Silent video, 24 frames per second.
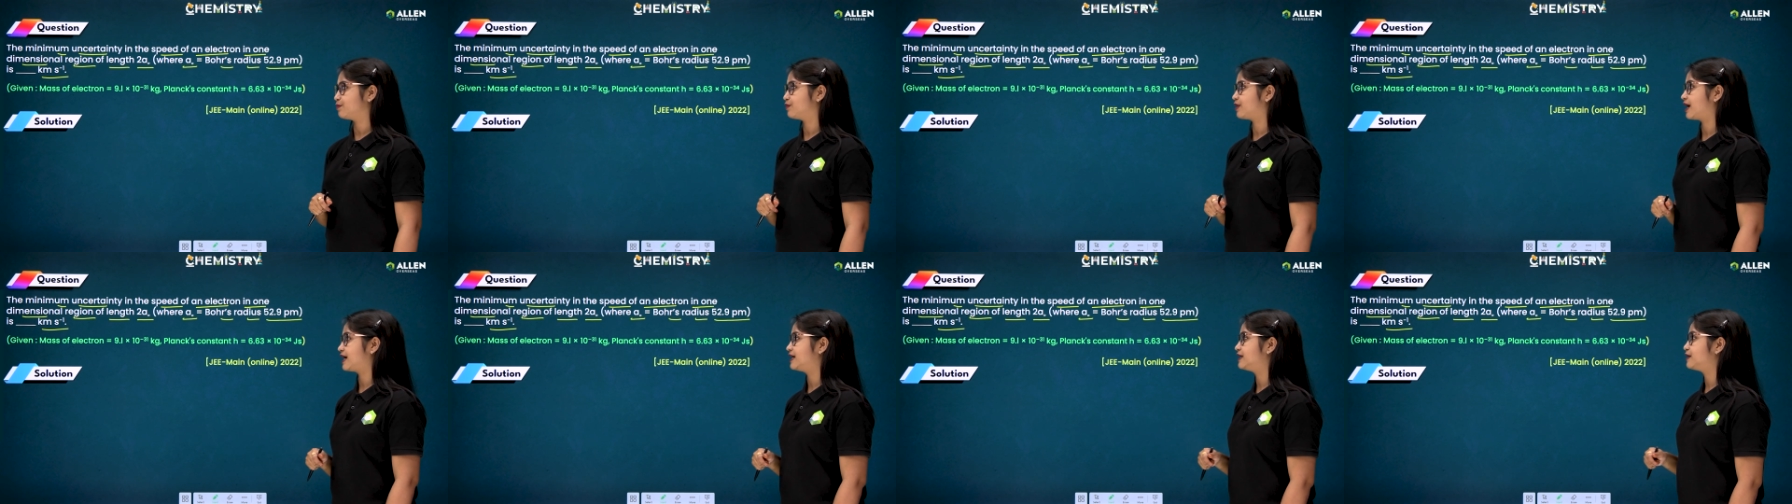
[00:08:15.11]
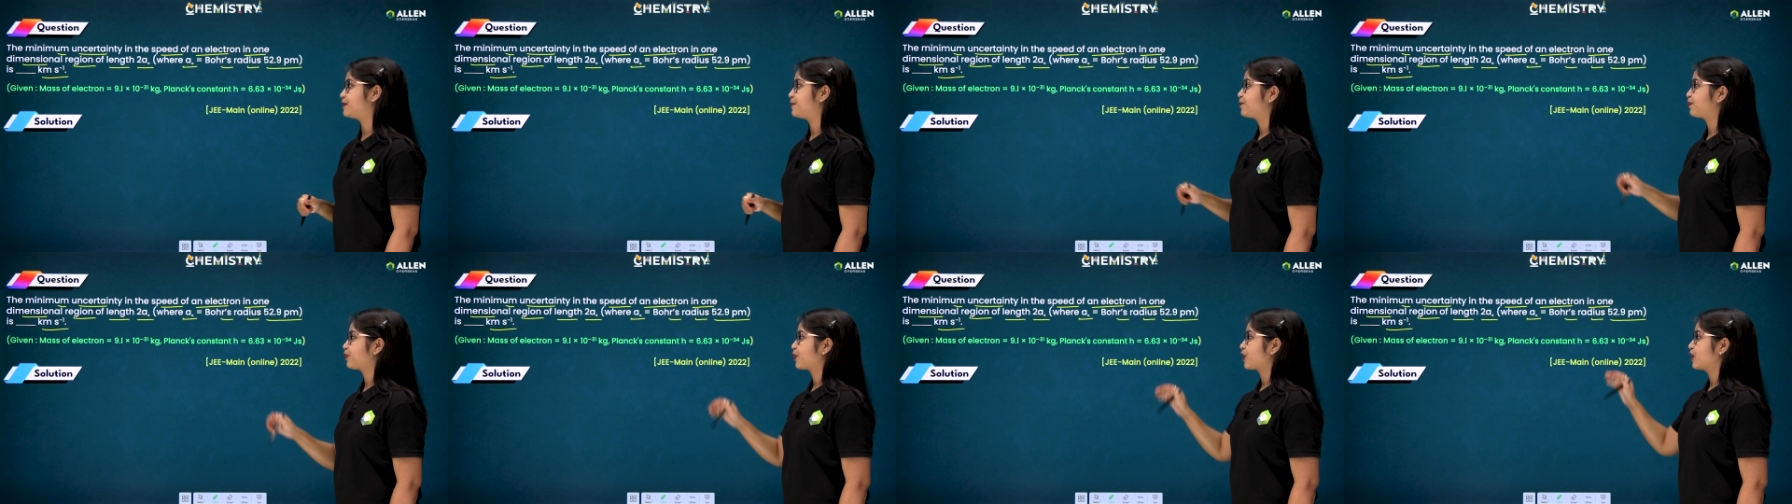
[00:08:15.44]
right?
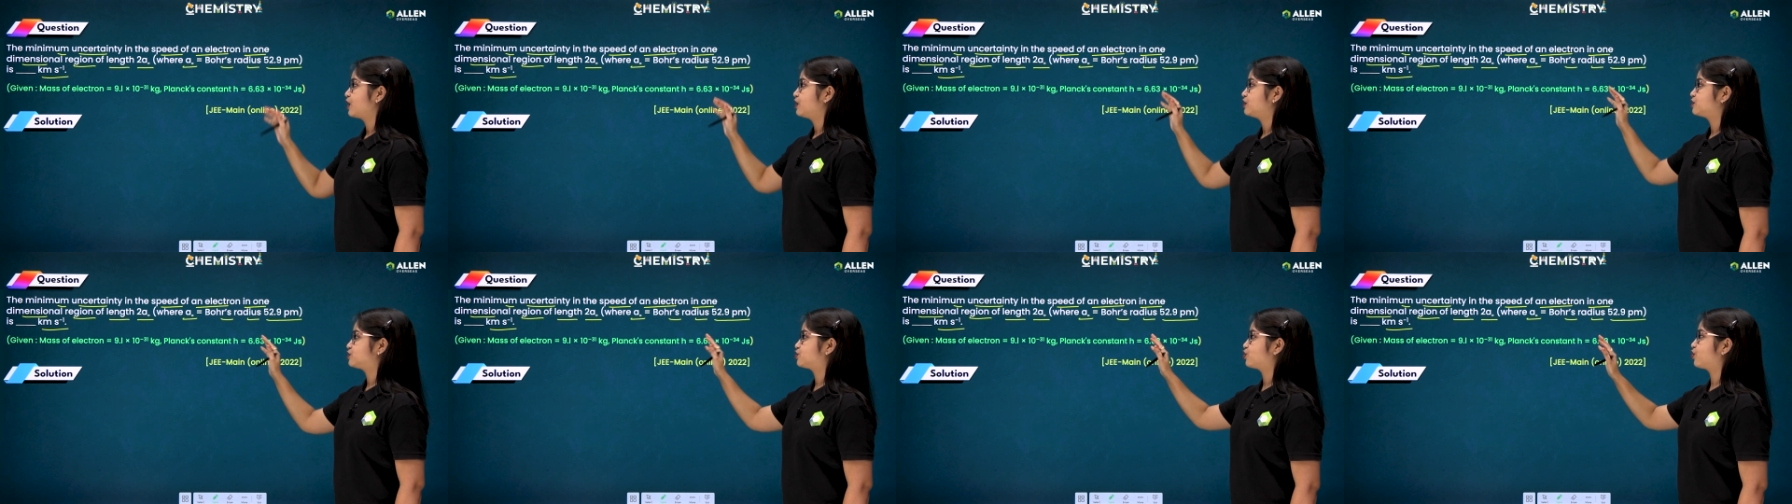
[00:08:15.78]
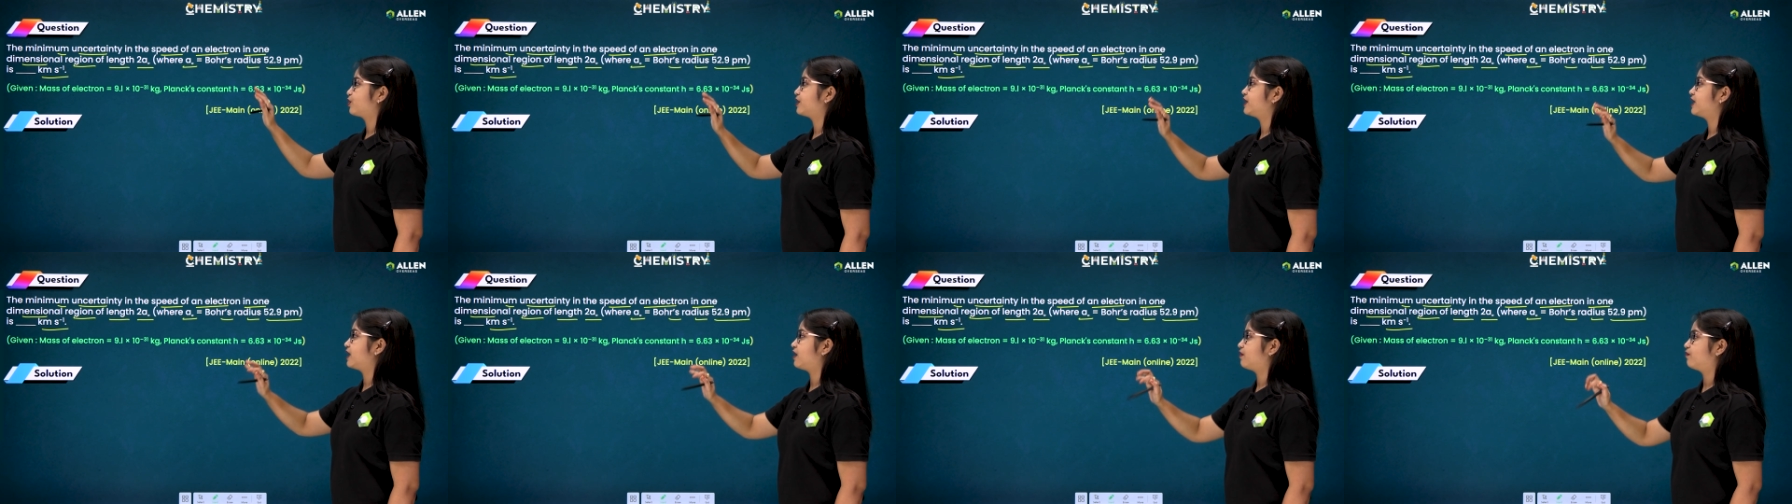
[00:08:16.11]
So,
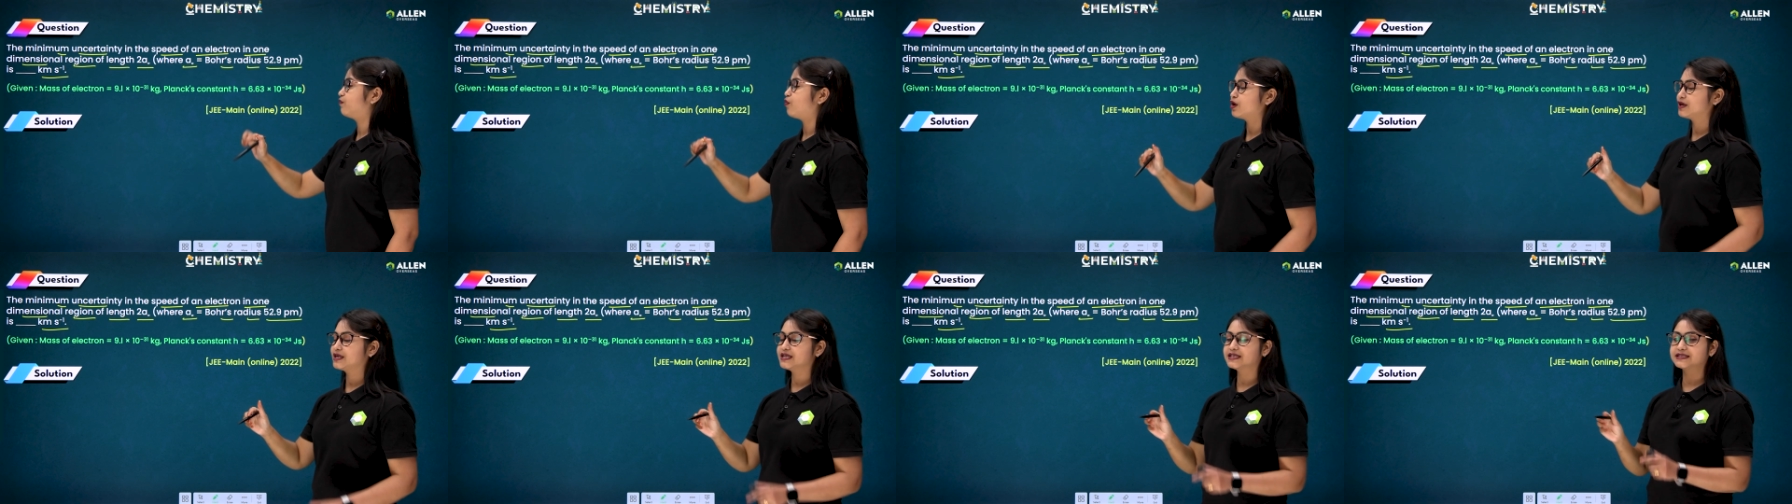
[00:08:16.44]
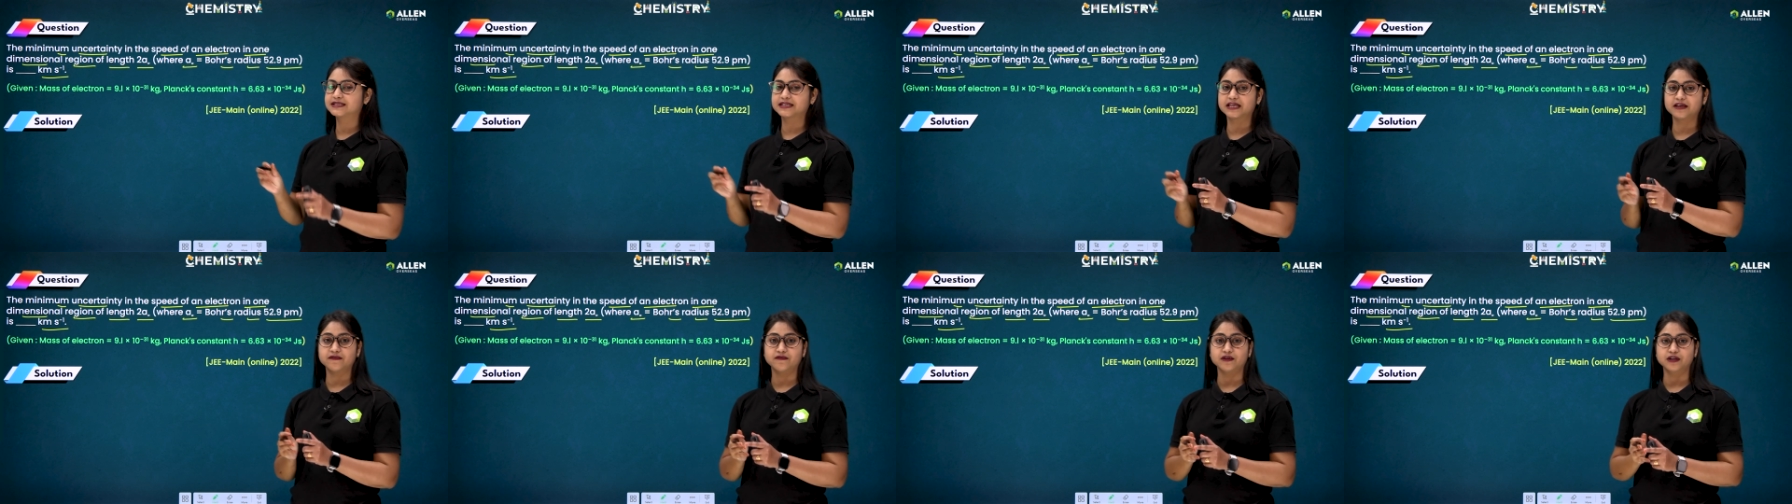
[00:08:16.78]
here, what
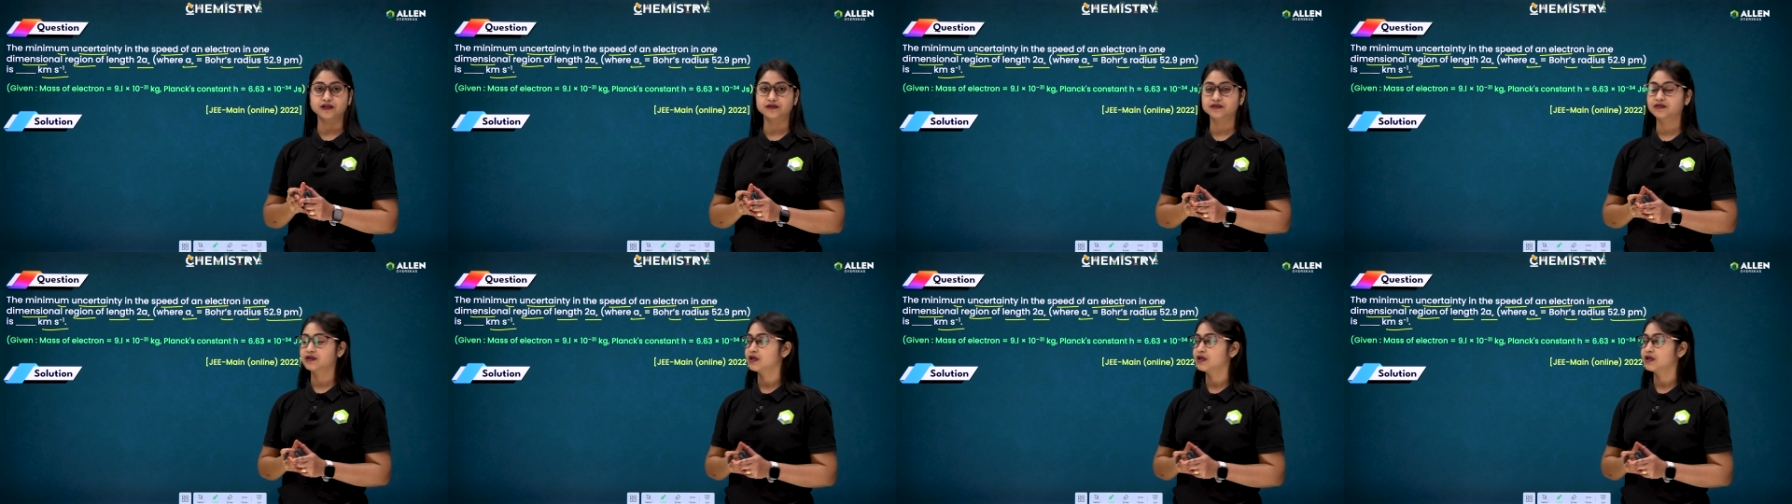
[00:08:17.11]
is given?